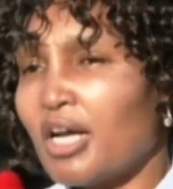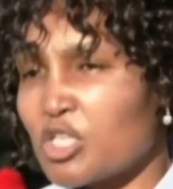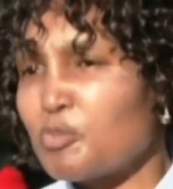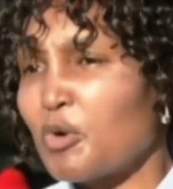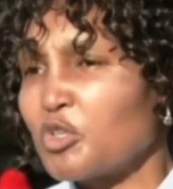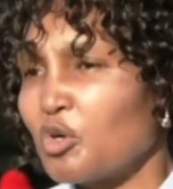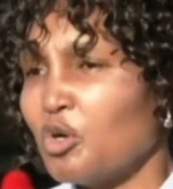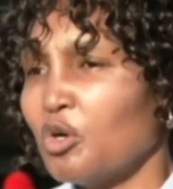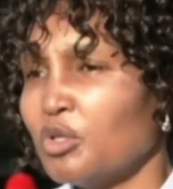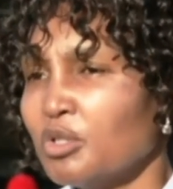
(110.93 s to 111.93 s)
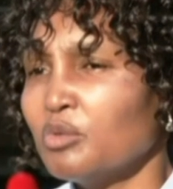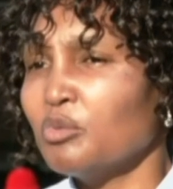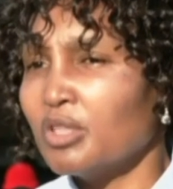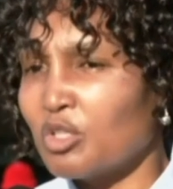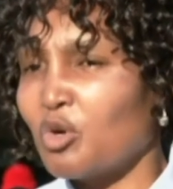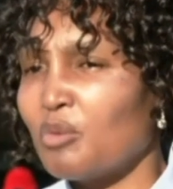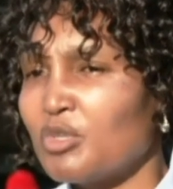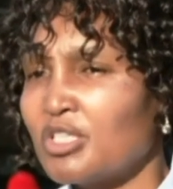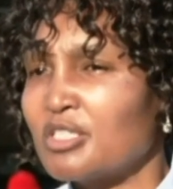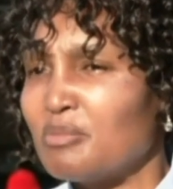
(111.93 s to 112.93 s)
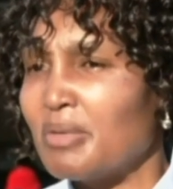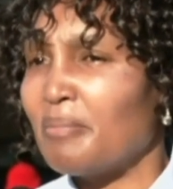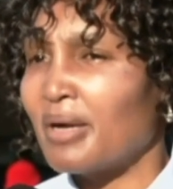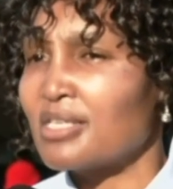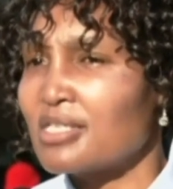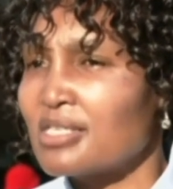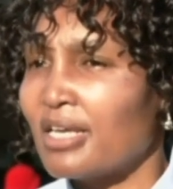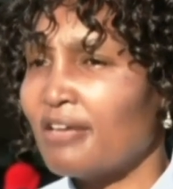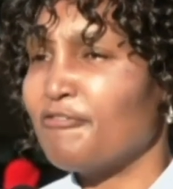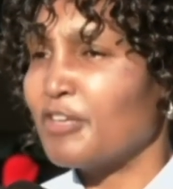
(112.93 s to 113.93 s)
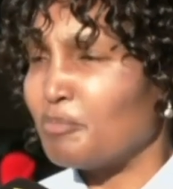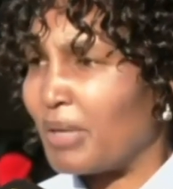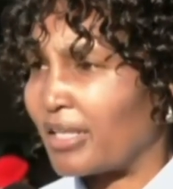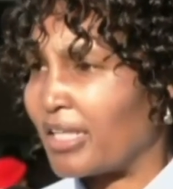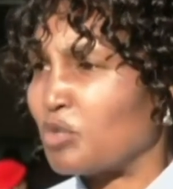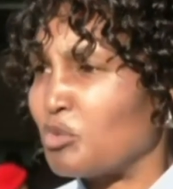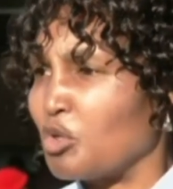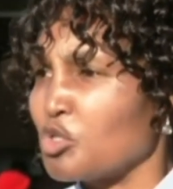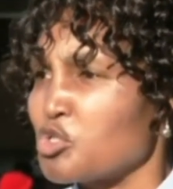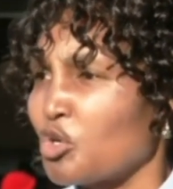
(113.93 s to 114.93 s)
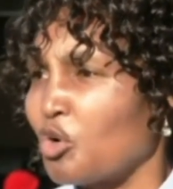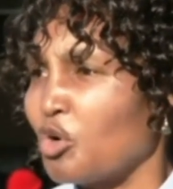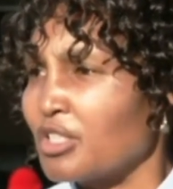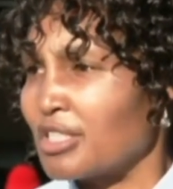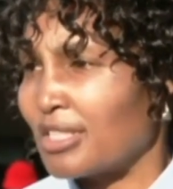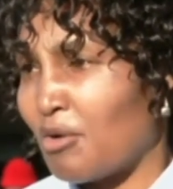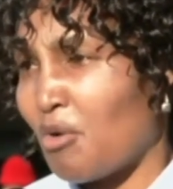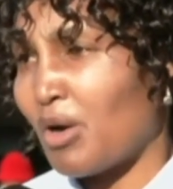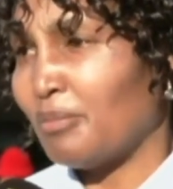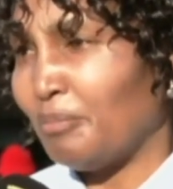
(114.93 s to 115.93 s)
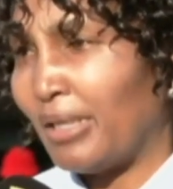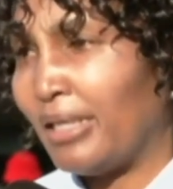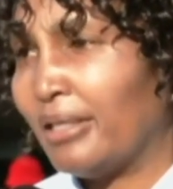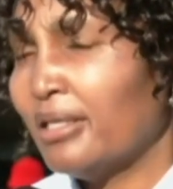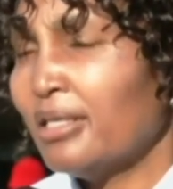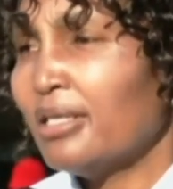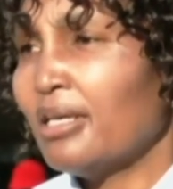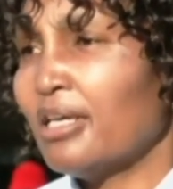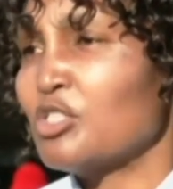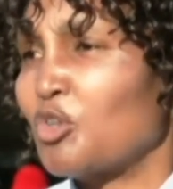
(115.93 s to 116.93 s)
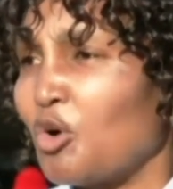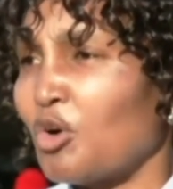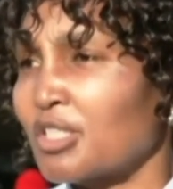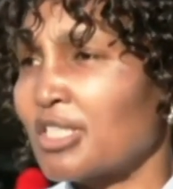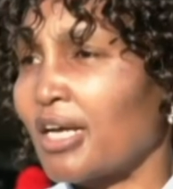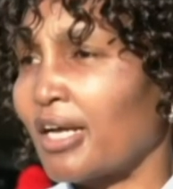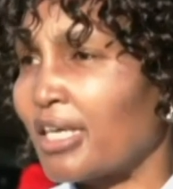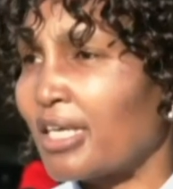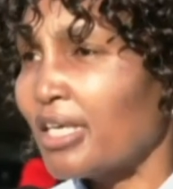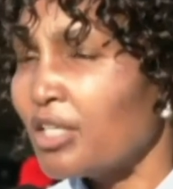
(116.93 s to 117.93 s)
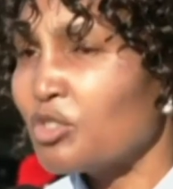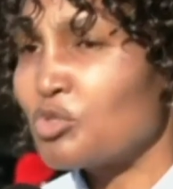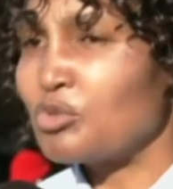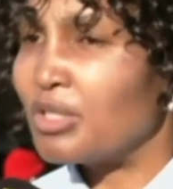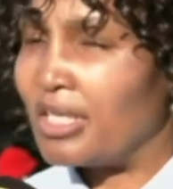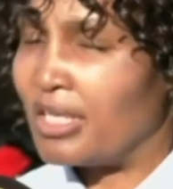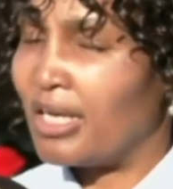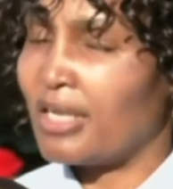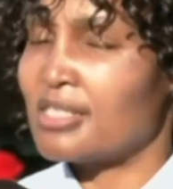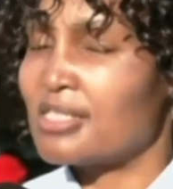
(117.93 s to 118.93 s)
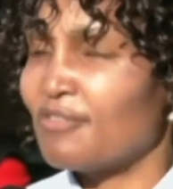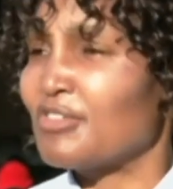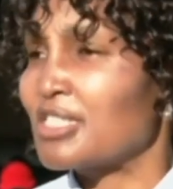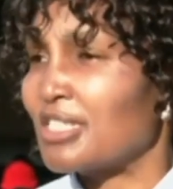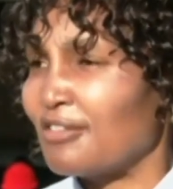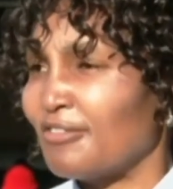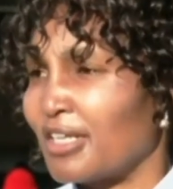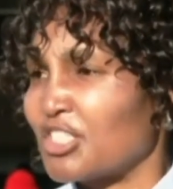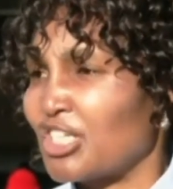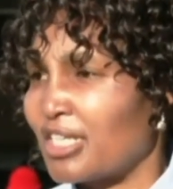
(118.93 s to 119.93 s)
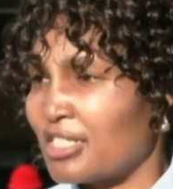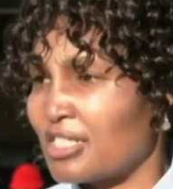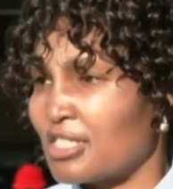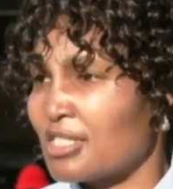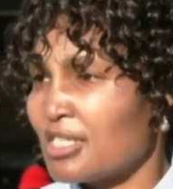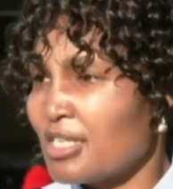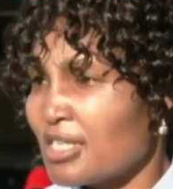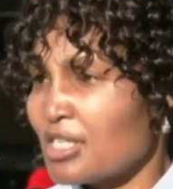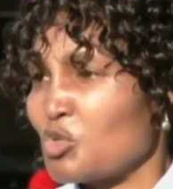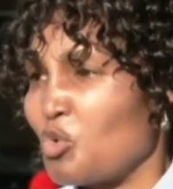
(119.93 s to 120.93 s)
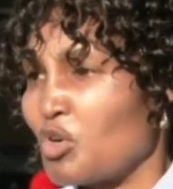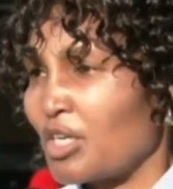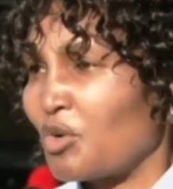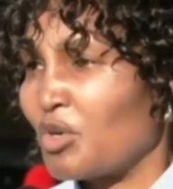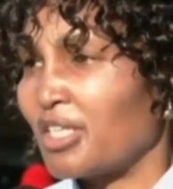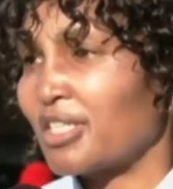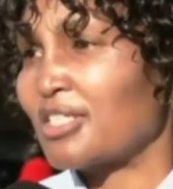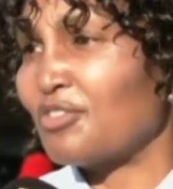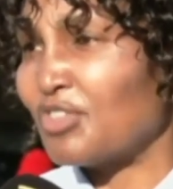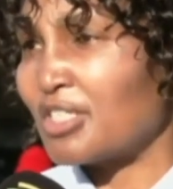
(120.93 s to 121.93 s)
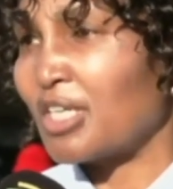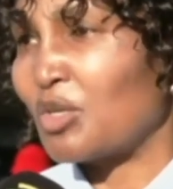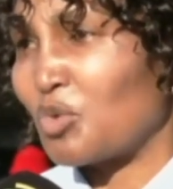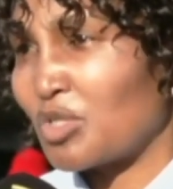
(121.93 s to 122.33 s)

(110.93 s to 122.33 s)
are spot on with the community members' feedback that we also got in our one plan as COGTA. Key to the service delivery challenges is water connectivity and